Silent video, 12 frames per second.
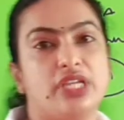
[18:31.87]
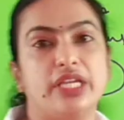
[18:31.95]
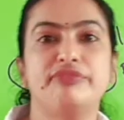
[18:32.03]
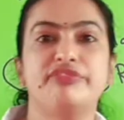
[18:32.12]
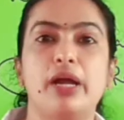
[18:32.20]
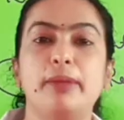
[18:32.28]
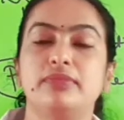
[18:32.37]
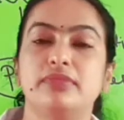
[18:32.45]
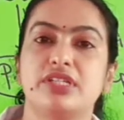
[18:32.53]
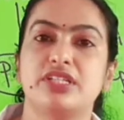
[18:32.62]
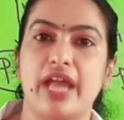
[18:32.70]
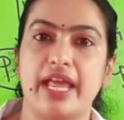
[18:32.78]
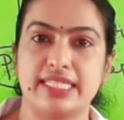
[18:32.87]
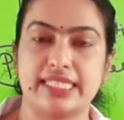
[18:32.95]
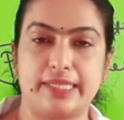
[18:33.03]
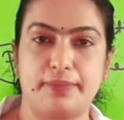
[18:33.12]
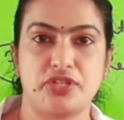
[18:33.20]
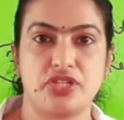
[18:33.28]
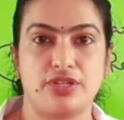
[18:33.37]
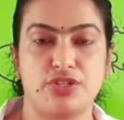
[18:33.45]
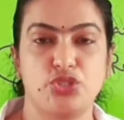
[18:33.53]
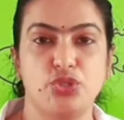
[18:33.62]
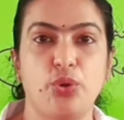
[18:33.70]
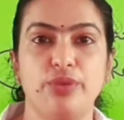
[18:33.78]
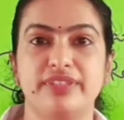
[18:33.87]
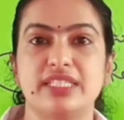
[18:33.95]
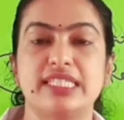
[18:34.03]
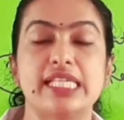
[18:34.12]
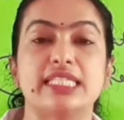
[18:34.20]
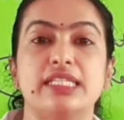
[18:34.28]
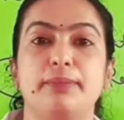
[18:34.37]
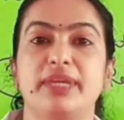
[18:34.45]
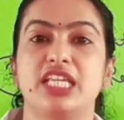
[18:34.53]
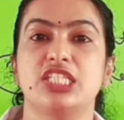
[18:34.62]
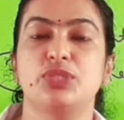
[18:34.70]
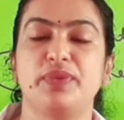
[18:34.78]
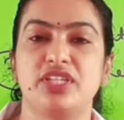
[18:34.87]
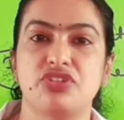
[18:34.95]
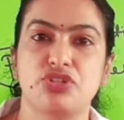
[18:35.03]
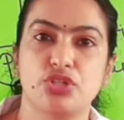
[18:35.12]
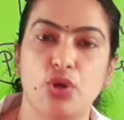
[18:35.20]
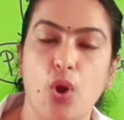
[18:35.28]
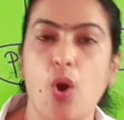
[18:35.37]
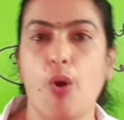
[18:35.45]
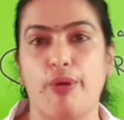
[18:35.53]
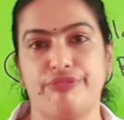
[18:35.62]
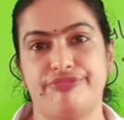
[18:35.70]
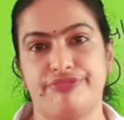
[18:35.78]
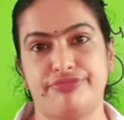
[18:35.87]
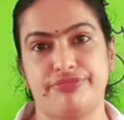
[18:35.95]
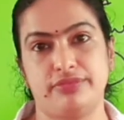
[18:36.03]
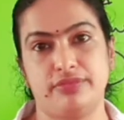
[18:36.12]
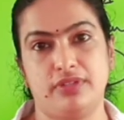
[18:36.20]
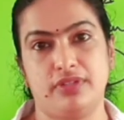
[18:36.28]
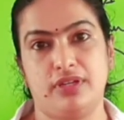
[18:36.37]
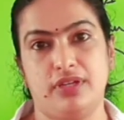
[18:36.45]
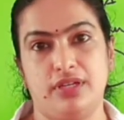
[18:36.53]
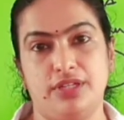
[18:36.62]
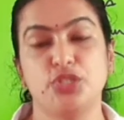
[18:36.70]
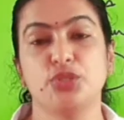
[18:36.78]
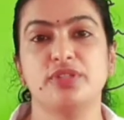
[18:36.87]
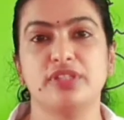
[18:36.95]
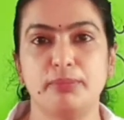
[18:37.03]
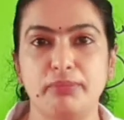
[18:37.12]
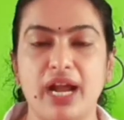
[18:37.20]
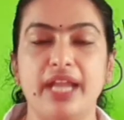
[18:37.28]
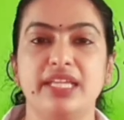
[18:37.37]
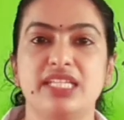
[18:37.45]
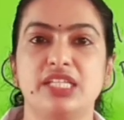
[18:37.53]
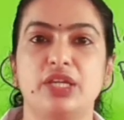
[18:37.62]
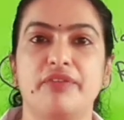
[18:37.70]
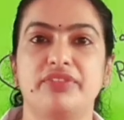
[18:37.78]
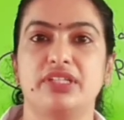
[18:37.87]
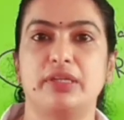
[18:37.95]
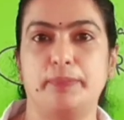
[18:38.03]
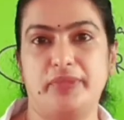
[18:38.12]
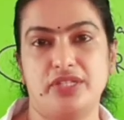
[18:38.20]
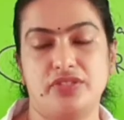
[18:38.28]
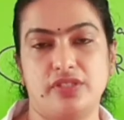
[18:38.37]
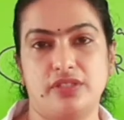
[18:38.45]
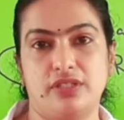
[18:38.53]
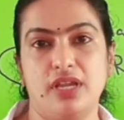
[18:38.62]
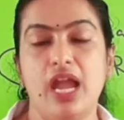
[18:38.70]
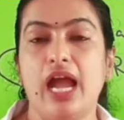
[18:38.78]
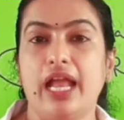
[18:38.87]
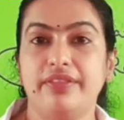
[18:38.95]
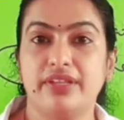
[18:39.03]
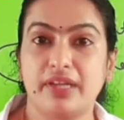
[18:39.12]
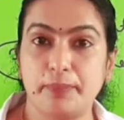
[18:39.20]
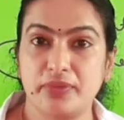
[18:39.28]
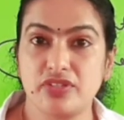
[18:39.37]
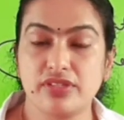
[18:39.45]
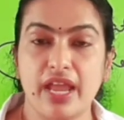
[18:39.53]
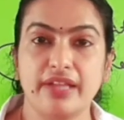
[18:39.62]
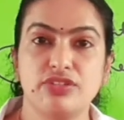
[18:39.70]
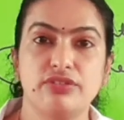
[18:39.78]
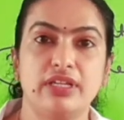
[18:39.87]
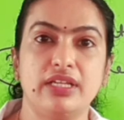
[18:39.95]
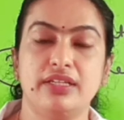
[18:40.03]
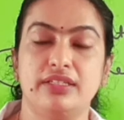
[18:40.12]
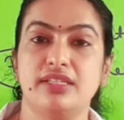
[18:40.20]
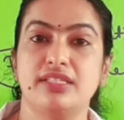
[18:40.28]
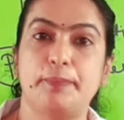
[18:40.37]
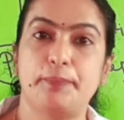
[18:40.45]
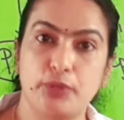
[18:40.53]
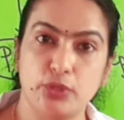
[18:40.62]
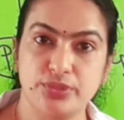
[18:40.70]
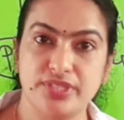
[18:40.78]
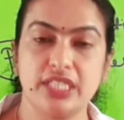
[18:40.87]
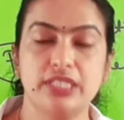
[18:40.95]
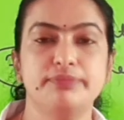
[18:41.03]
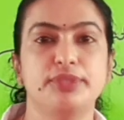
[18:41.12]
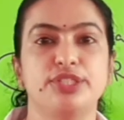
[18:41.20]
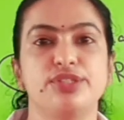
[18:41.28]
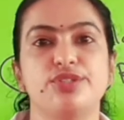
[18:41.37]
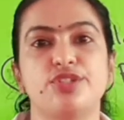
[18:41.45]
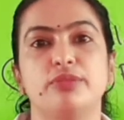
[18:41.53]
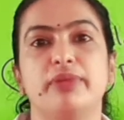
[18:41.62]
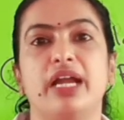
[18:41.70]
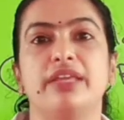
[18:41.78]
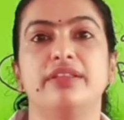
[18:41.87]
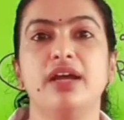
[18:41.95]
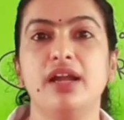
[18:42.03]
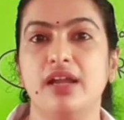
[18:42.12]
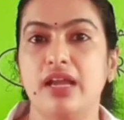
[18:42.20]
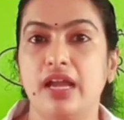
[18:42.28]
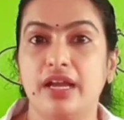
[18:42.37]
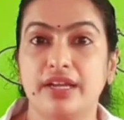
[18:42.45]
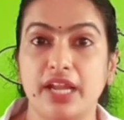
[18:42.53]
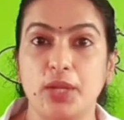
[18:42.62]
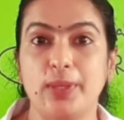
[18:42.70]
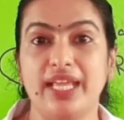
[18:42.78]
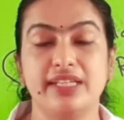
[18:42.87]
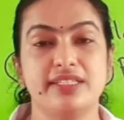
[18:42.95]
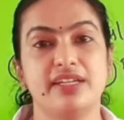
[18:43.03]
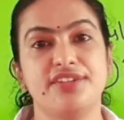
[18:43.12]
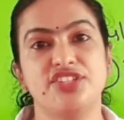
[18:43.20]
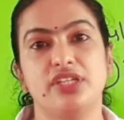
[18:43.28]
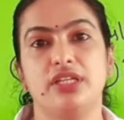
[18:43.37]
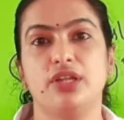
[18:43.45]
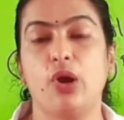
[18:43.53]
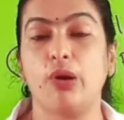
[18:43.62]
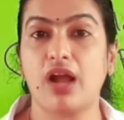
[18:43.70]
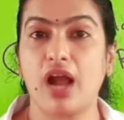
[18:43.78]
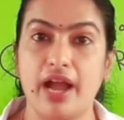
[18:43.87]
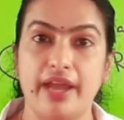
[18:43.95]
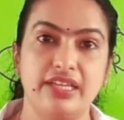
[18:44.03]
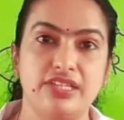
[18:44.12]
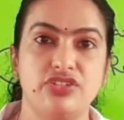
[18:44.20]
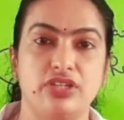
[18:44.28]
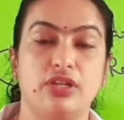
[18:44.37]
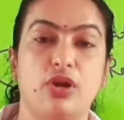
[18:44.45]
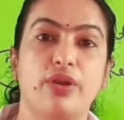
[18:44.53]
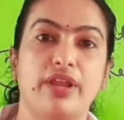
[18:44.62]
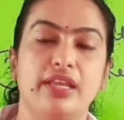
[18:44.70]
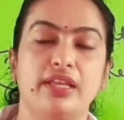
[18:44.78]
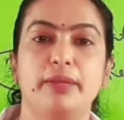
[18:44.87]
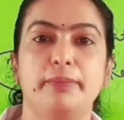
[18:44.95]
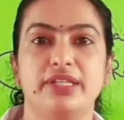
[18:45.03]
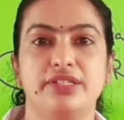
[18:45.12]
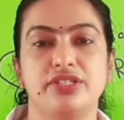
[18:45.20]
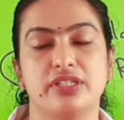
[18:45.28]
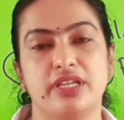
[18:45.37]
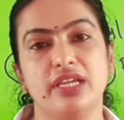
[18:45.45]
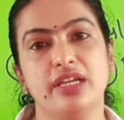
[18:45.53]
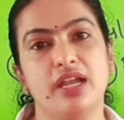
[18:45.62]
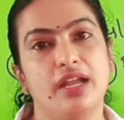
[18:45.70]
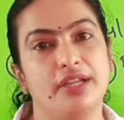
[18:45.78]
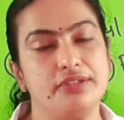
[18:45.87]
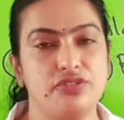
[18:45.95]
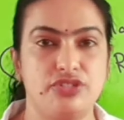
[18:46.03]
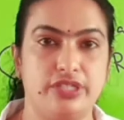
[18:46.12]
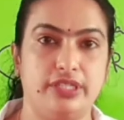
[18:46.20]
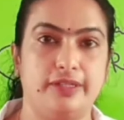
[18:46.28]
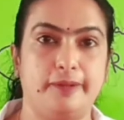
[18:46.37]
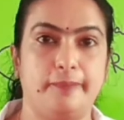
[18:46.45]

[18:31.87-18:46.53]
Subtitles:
gene from transcription. So the system is switched off due to the binding of the repressor. And the repressor actually is a protein produced by the regulator gene or I gene or inhibitory gene.